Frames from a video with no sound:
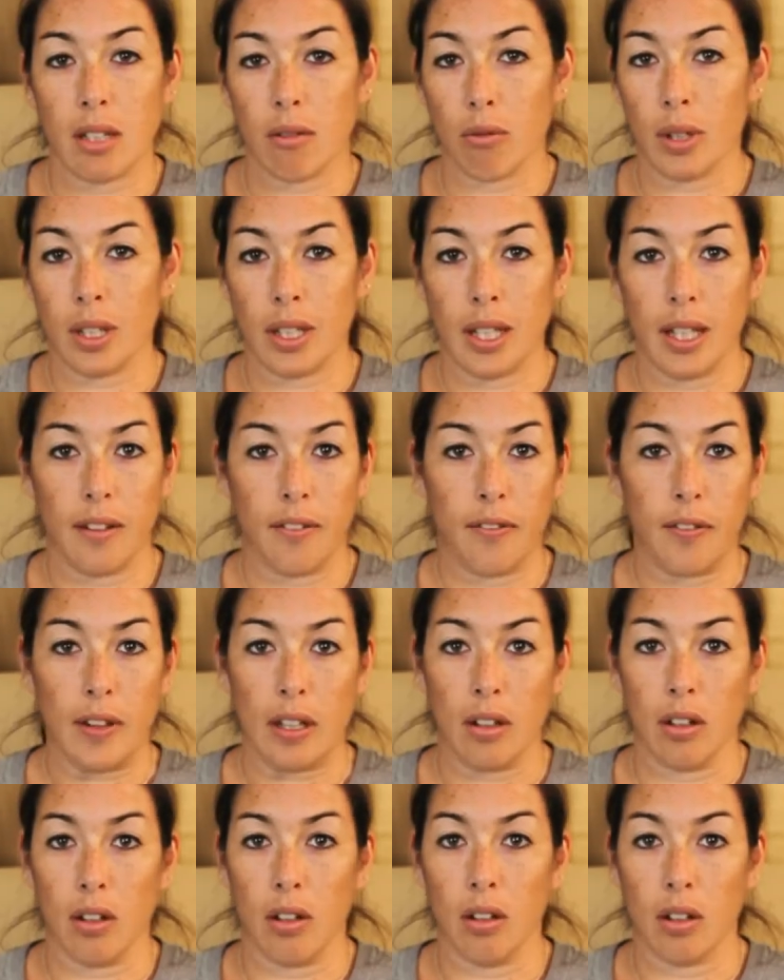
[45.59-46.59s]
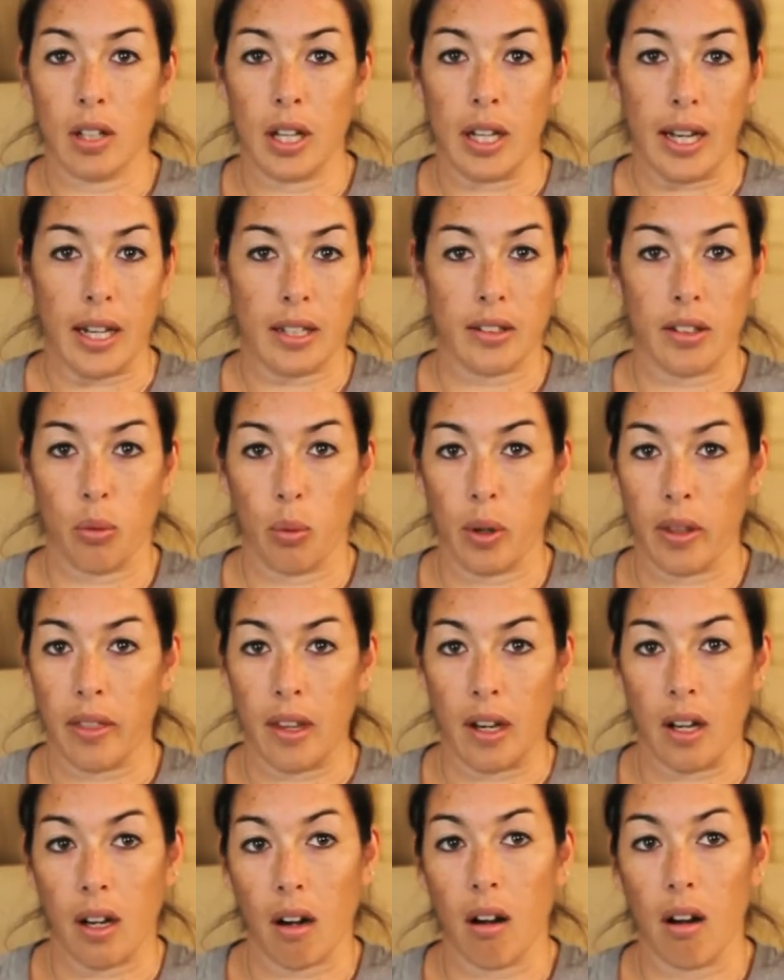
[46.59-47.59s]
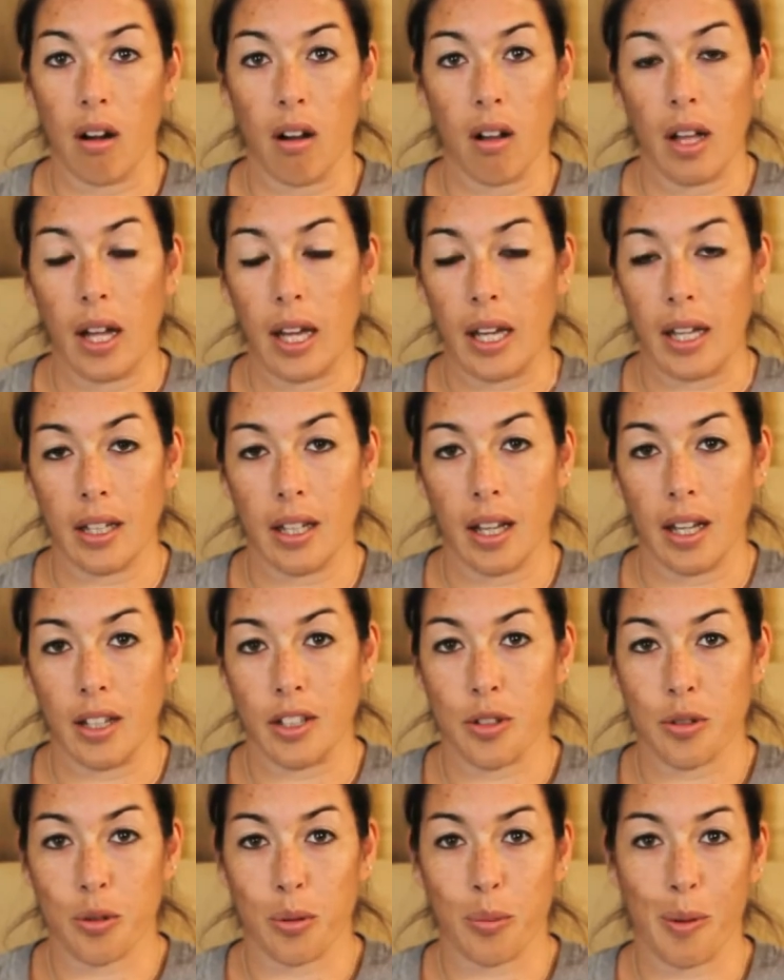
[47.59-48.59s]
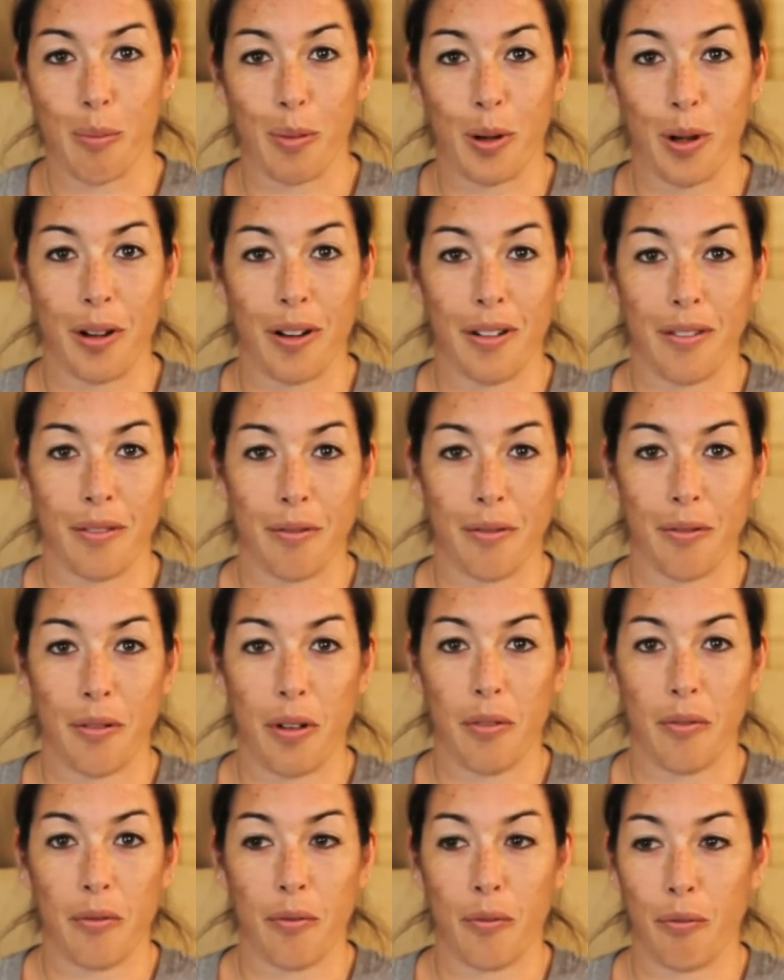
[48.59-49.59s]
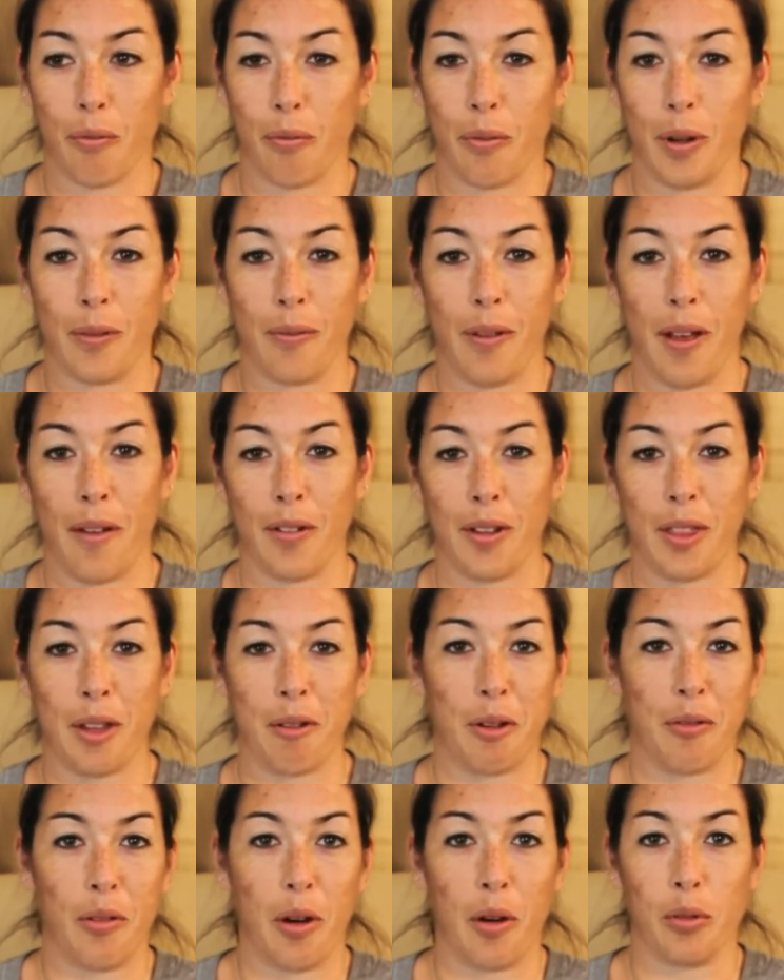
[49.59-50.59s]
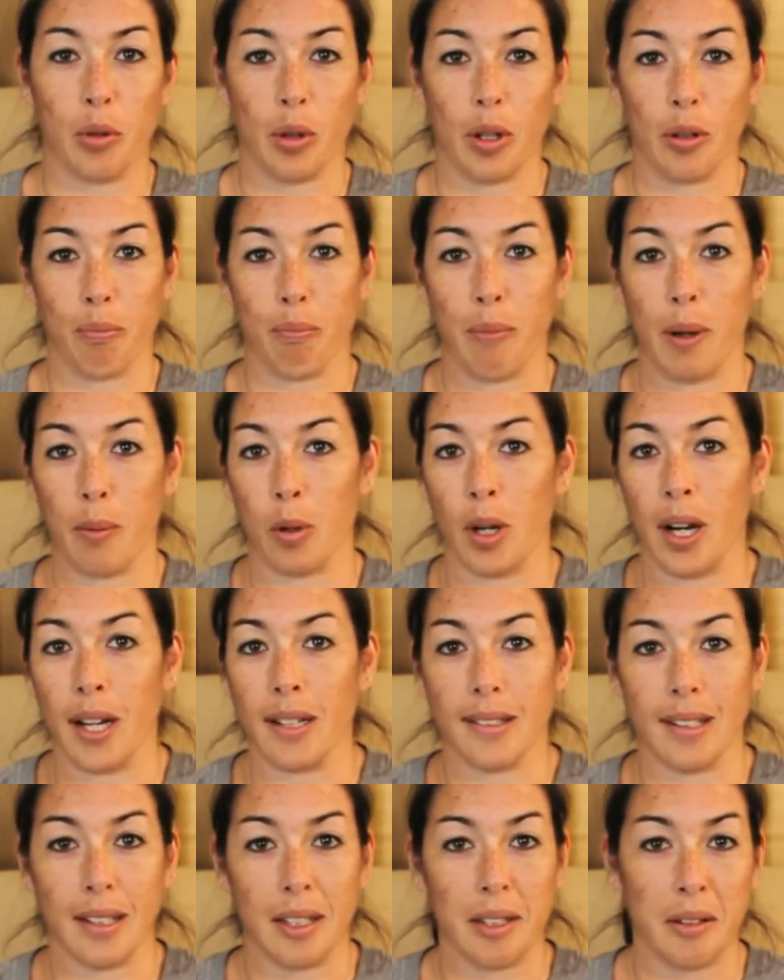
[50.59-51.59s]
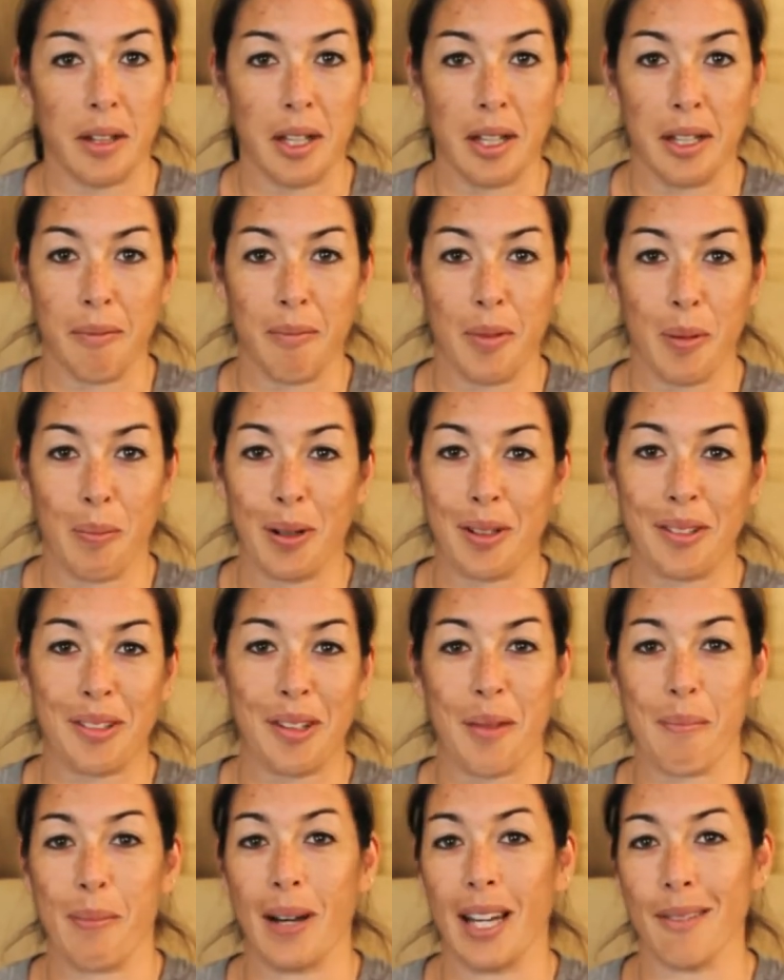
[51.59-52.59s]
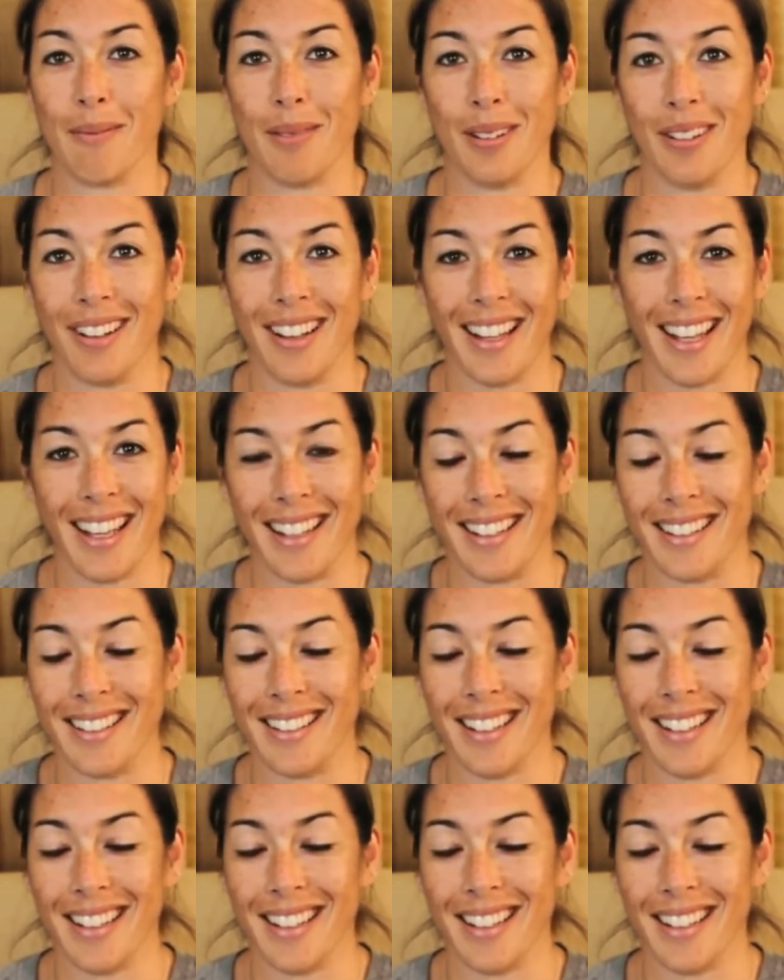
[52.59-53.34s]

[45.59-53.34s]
really feel connected with it at all. I just remember everything revolved around memorizing the books of the Bible and,